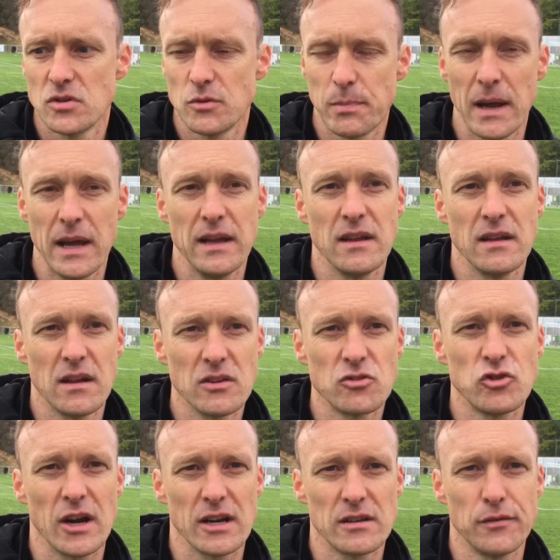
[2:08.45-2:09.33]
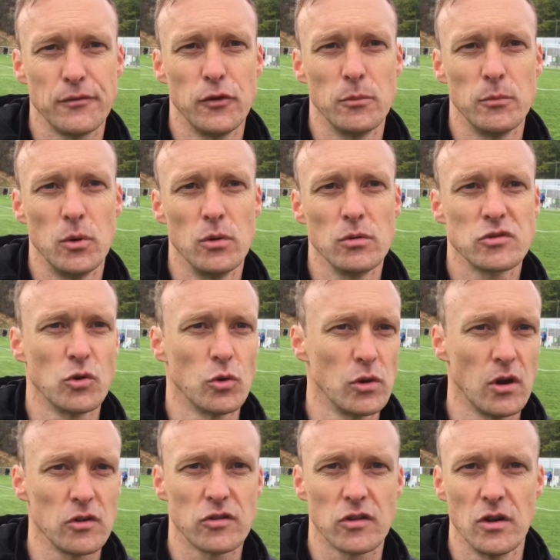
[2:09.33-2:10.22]
to play attractive football,
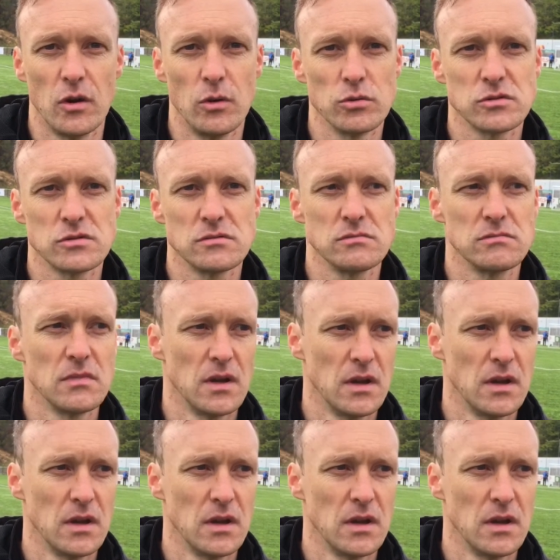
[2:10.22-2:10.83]
scored lots of goals,